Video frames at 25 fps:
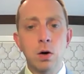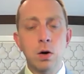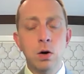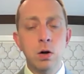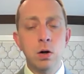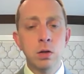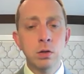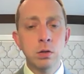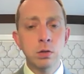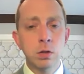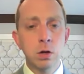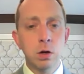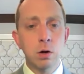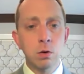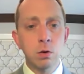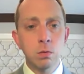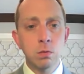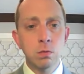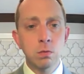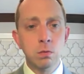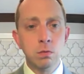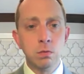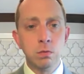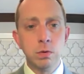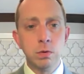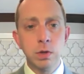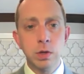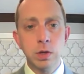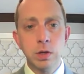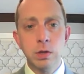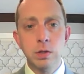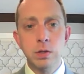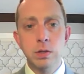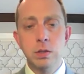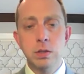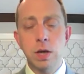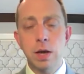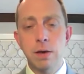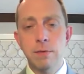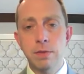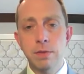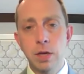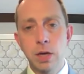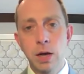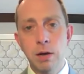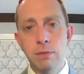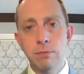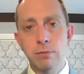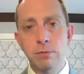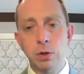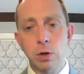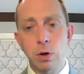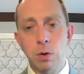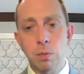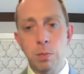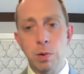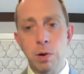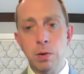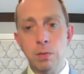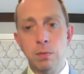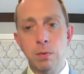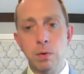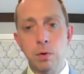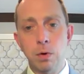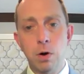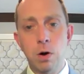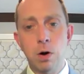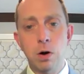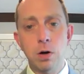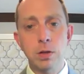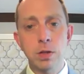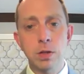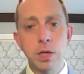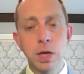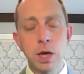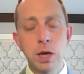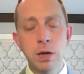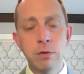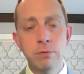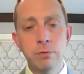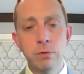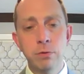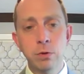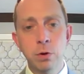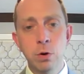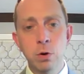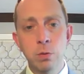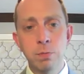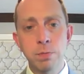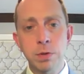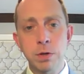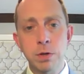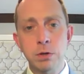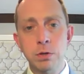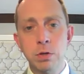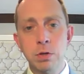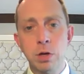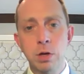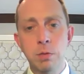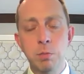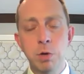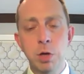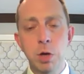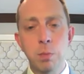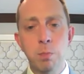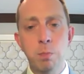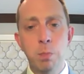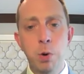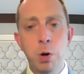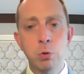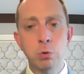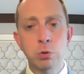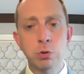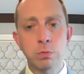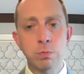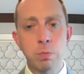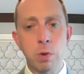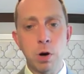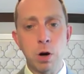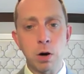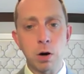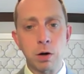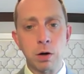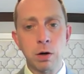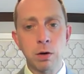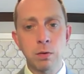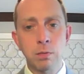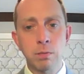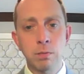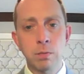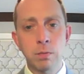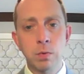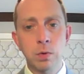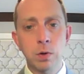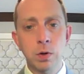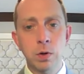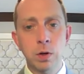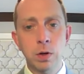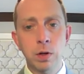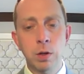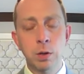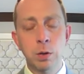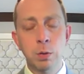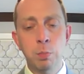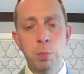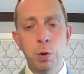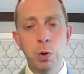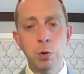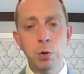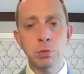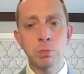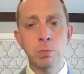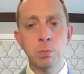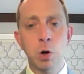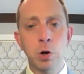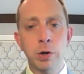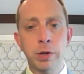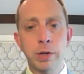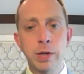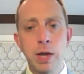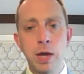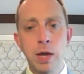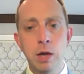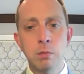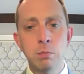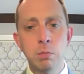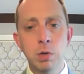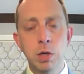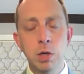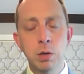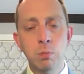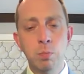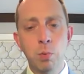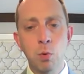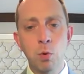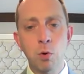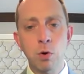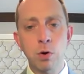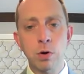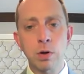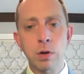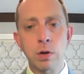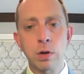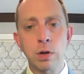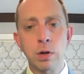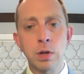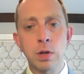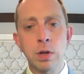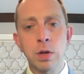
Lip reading: Also, save the envelope. On the envelope, there's going to be a postmark. Now, the postmark can be important.